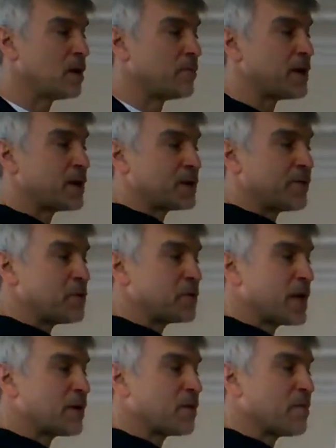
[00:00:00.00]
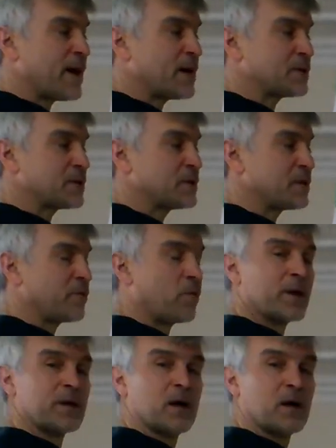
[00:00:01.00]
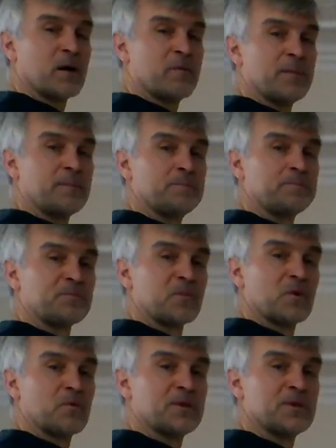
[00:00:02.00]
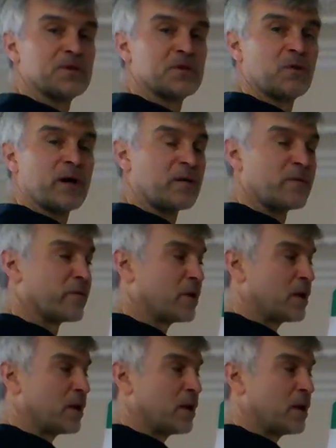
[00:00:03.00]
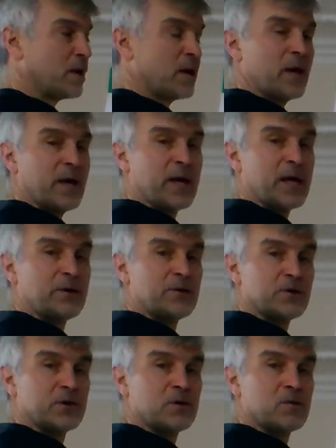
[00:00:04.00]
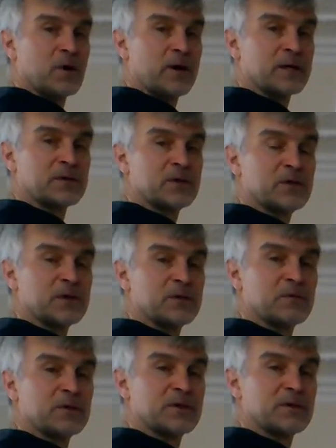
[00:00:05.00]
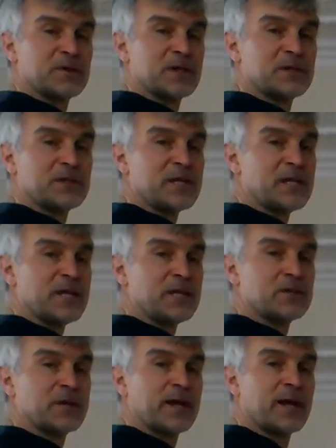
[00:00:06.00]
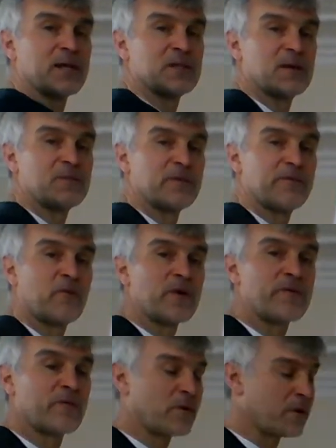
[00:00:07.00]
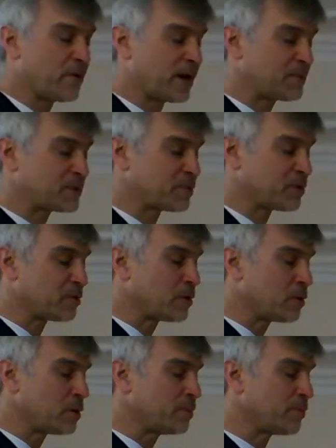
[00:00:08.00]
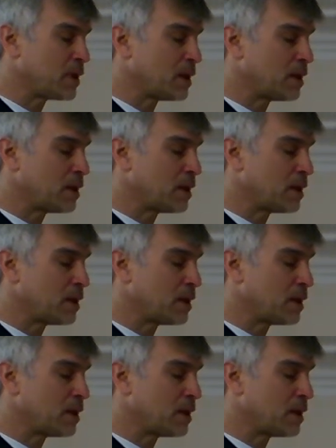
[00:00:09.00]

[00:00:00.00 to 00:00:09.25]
Because if you take the masses of 1 carbon, which is 12, and 2 oxygens, which are 16 each, that adds up to 44 grams per mole,